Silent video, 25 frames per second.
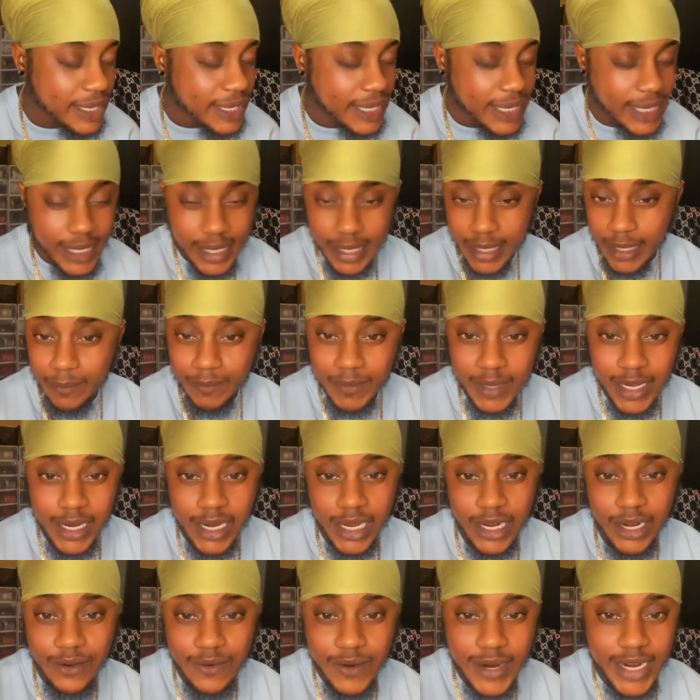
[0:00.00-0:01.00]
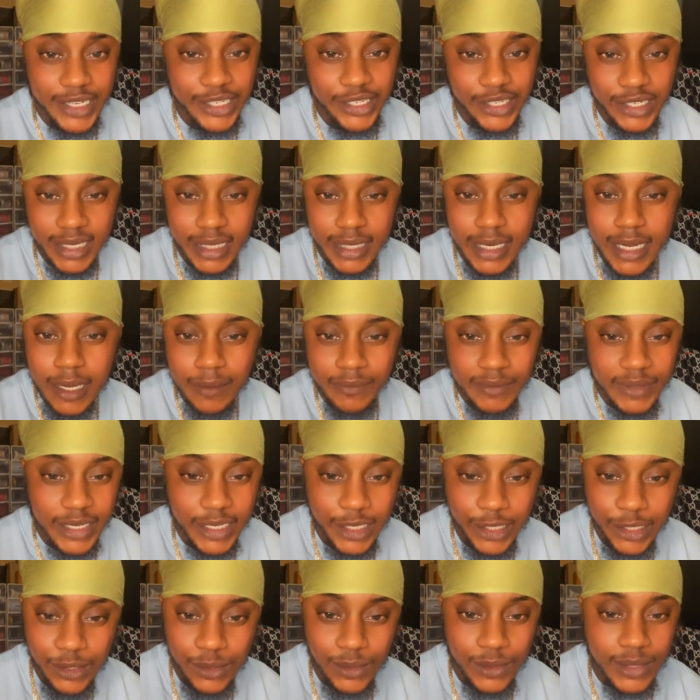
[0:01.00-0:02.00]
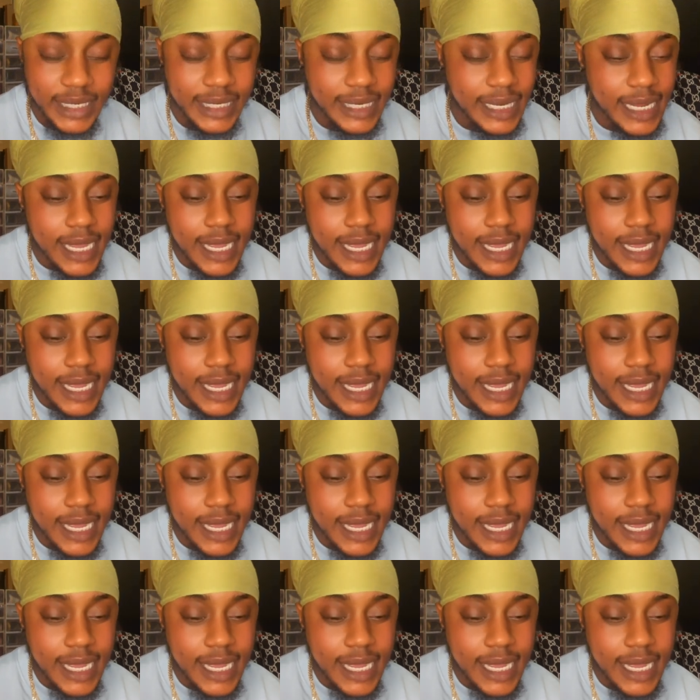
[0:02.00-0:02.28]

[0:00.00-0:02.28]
hey, I'm not gonna rush it. I'm gonna do it.